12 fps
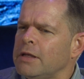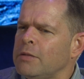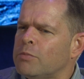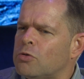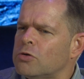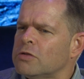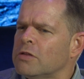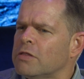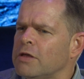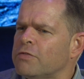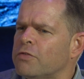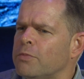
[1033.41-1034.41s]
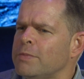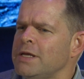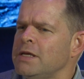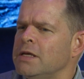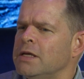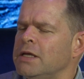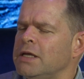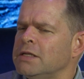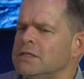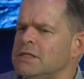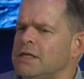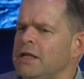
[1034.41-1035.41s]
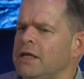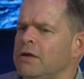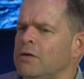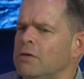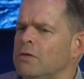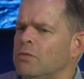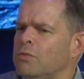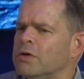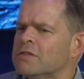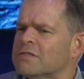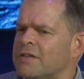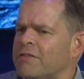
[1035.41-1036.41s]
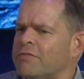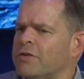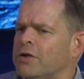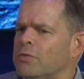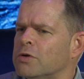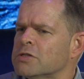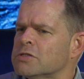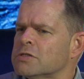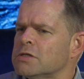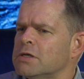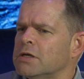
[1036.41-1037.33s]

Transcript: important thing for me in dealing with suffering was